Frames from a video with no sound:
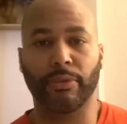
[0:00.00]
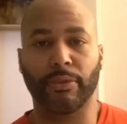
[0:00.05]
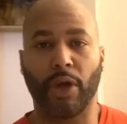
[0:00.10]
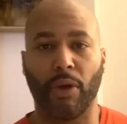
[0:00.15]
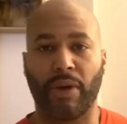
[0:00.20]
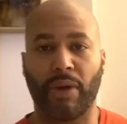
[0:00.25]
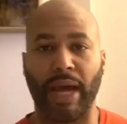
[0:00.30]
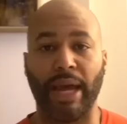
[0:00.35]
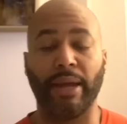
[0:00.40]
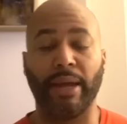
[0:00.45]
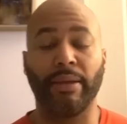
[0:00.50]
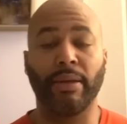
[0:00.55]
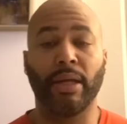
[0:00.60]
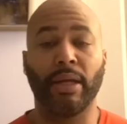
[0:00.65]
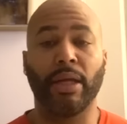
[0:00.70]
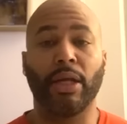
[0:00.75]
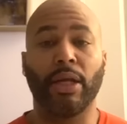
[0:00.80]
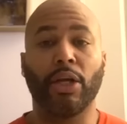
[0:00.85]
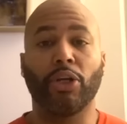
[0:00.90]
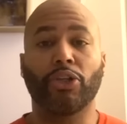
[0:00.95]
Okay?
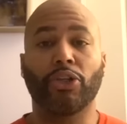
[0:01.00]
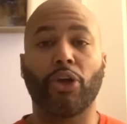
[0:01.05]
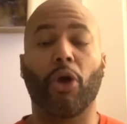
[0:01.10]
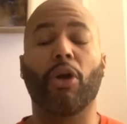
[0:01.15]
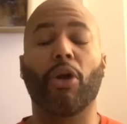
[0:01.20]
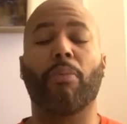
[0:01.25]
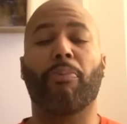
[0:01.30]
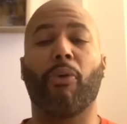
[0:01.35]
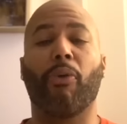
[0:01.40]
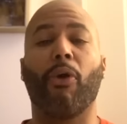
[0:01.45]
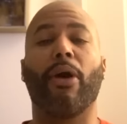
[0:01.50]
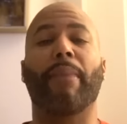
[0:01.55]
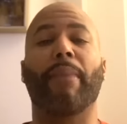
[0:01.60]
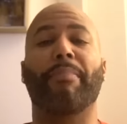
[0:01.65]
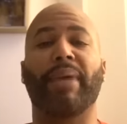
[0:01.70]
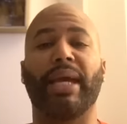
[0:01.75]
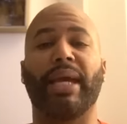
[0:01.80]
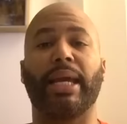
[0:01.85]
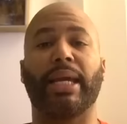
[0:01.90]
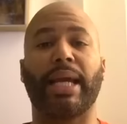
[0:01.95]
So the point
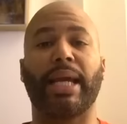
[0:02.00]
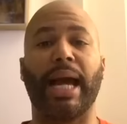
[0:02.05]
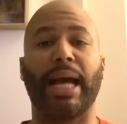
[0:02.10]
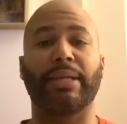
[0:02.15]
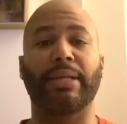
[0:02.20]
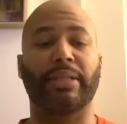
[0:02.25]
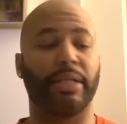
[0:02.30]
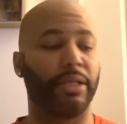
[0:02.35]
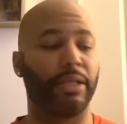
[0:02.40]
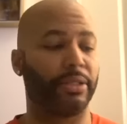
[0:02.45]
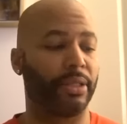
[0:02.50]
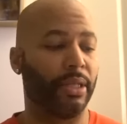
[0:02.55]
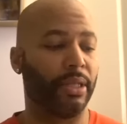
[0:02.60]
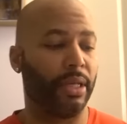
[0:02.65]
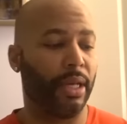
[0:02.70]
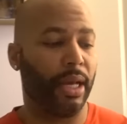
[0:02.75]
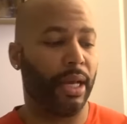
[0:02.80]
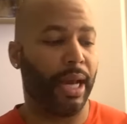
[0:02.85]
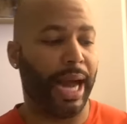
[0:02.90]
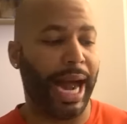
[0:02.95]
being, guys, is
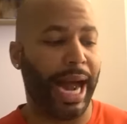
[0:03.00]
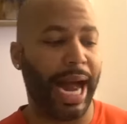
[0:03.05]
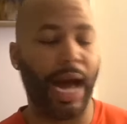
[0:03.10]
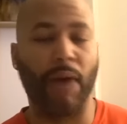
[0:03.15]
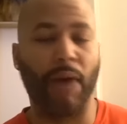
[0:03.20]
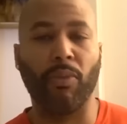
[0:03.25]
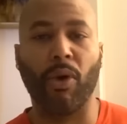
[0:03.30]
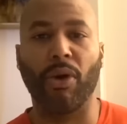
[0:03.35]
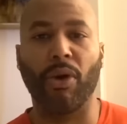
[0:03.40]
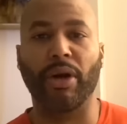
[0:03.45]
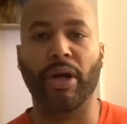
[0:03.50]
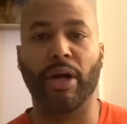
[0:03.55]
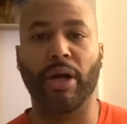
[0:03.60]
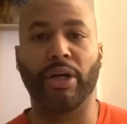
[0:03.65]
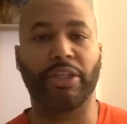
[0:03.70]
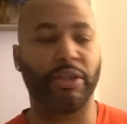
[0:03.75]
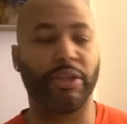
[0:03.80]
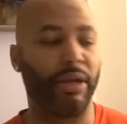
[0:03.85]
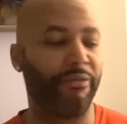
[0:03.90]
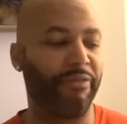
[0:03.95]
I wanted
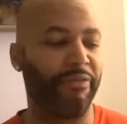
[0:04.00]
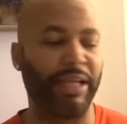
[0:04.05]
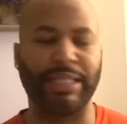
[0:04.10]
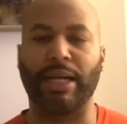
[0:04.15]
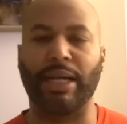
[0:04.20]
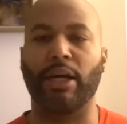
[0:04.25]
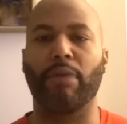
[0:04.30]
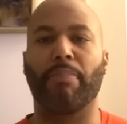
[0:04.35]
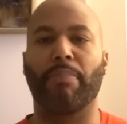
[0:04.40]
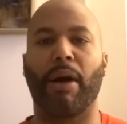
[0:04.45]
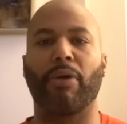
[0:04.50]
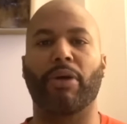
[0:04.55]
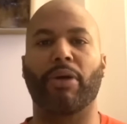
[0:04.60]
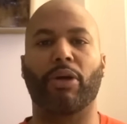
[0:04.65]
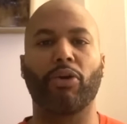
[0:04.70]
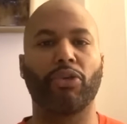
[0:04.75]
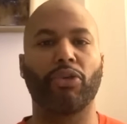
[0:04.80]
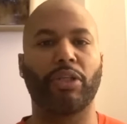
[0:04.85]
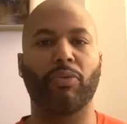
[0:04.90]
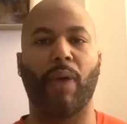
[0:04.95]
her to invest. I could have bought the
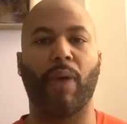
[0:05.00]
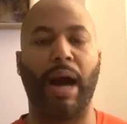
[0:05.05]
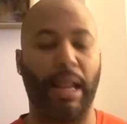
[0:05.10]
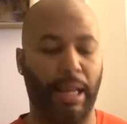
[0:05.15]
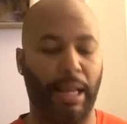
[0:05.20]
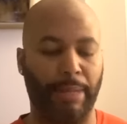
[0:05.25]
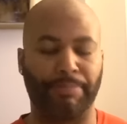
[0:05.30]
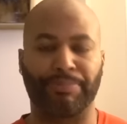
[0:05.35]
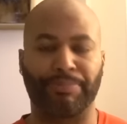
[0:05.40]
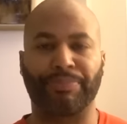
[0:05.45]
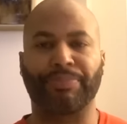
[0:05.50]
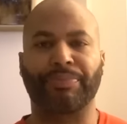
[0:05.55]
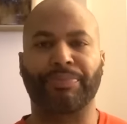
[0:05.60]
Gucci wallet